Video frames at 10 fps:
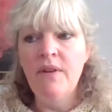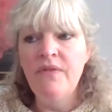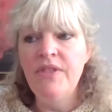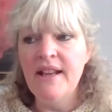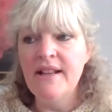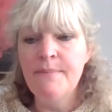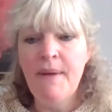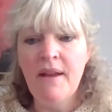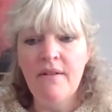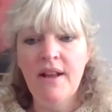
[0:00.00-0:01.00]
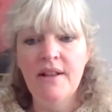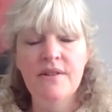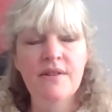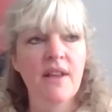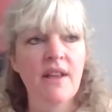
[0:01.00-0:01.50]
with the
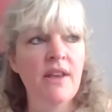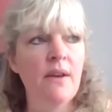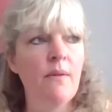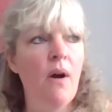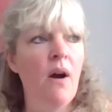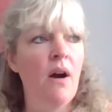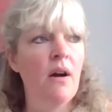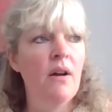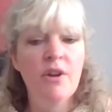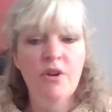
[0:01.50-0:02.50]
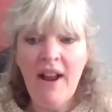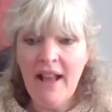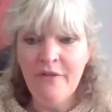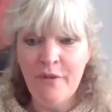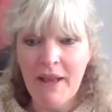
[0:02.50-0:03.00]
experience that you are
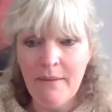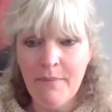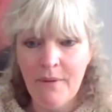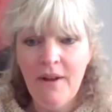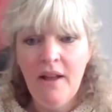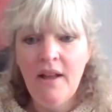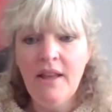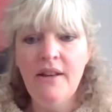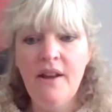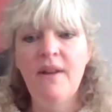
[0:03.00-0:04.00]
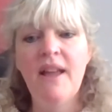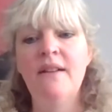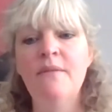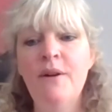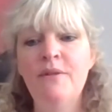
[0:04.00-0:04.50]
creating for people,
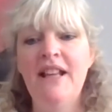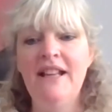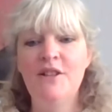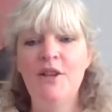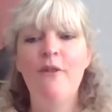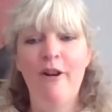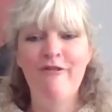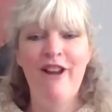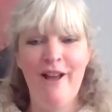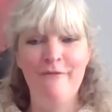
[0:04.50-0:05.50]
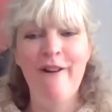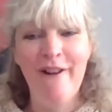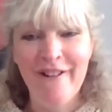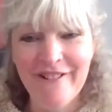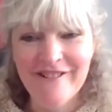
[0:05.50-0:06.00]
it will lead to a real
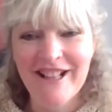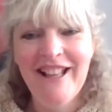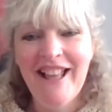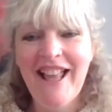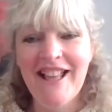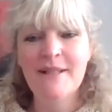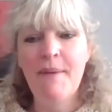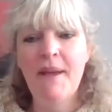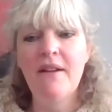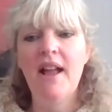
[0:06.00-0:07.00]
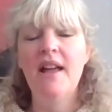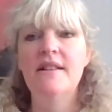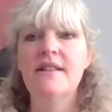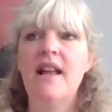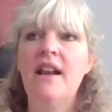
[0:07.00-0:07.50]
world
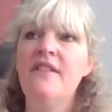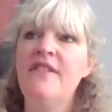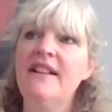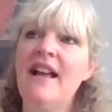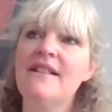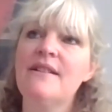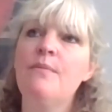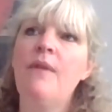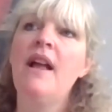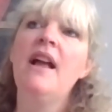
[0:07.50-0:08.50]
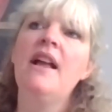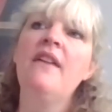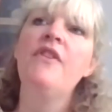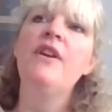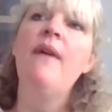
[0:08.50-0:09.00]
experience. And I think that's,
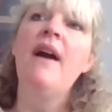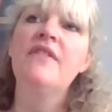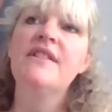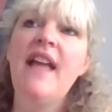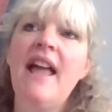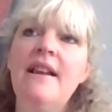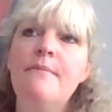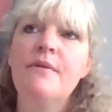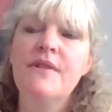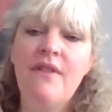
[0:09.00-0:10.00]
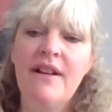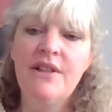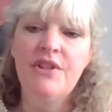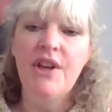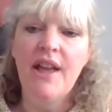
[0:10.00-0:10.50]
if you have a scalable
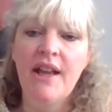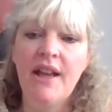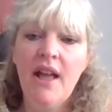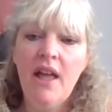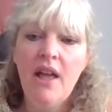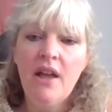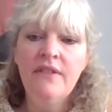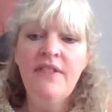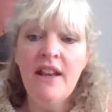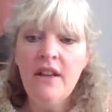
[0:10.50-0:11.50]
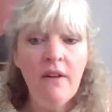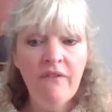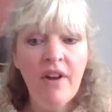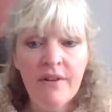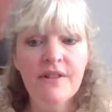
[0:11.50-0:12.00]
strategy, then you can
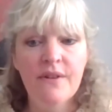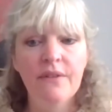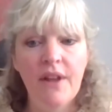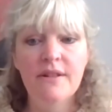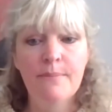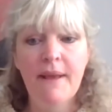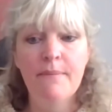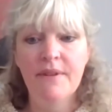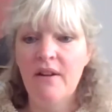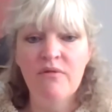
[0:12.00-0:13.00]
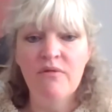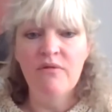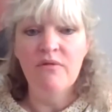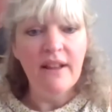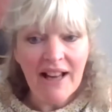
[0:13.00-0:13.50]
focus on those people that are
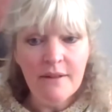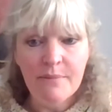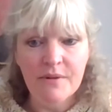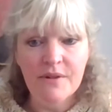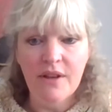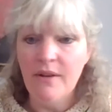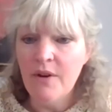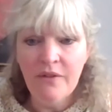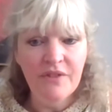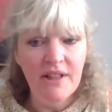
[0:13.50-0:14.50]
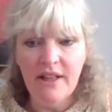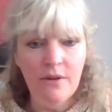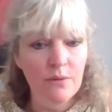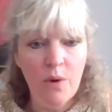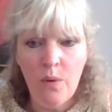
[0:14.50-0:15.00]
really valuable to you, and often
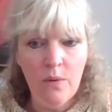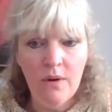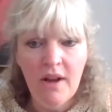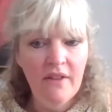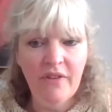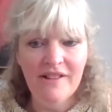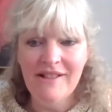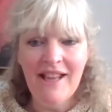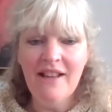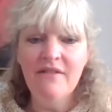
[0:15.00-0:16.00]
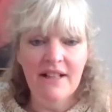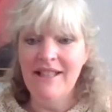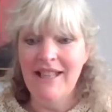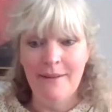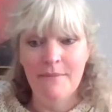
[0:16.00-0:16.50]
in your core
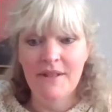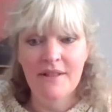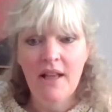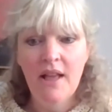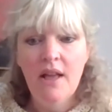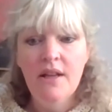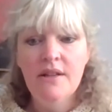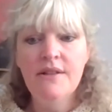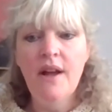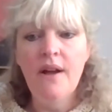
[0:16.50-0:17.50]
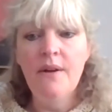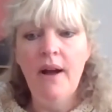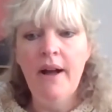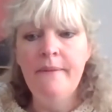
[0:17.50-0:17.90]
volunteering teams. So